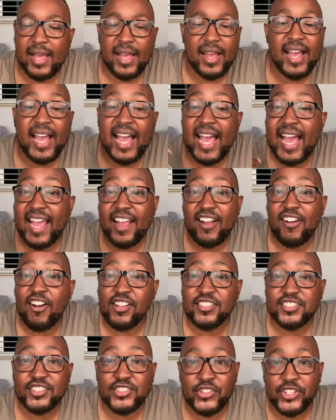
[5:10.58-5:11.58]
I can't
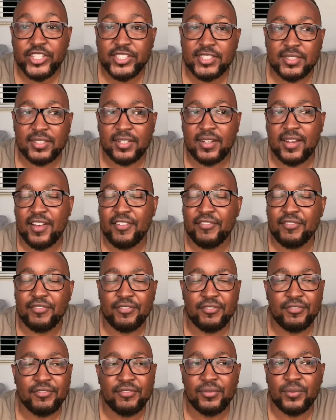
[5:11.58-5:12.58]
stress it enough.
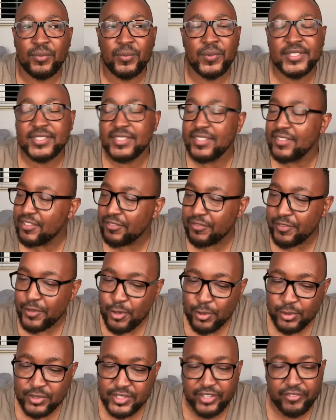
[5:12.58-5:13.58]
We see the videos
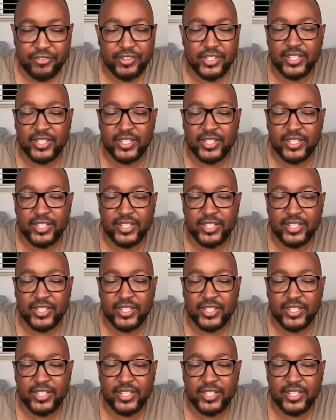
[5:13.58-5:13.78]
every day,